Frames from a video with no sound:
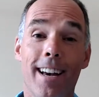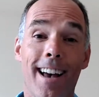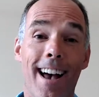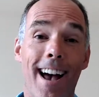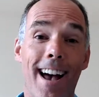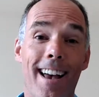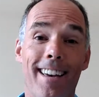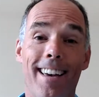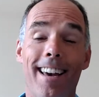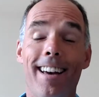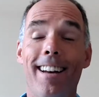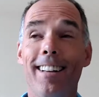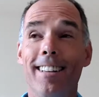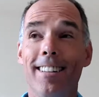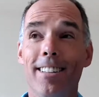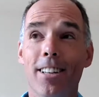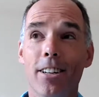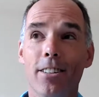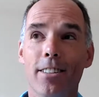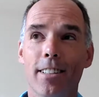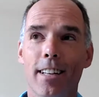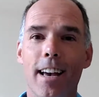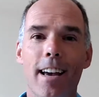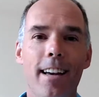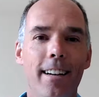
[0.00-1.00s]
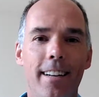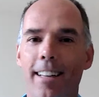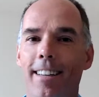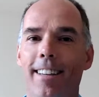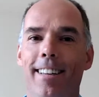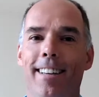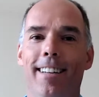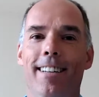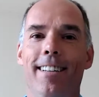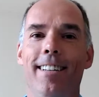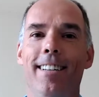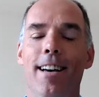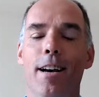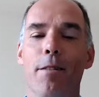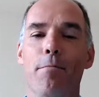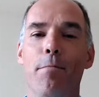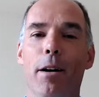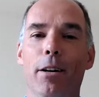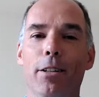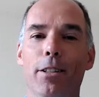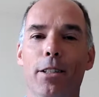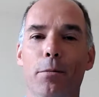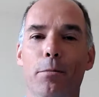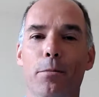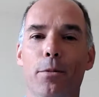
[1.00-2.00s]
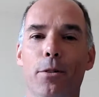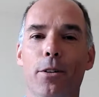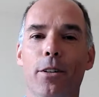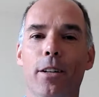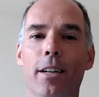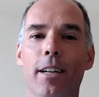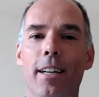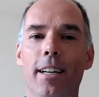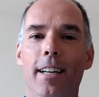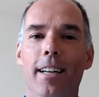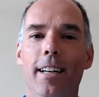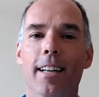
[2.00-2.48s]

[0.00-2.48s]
I hadn't done anything about the book,